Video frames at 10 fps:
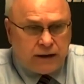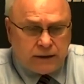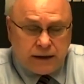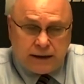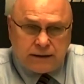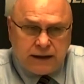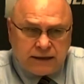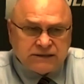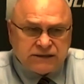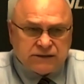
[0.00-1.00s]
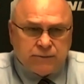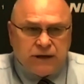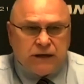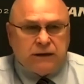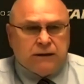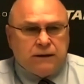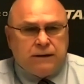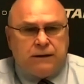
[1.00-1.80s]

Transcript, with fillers: And, and that's to me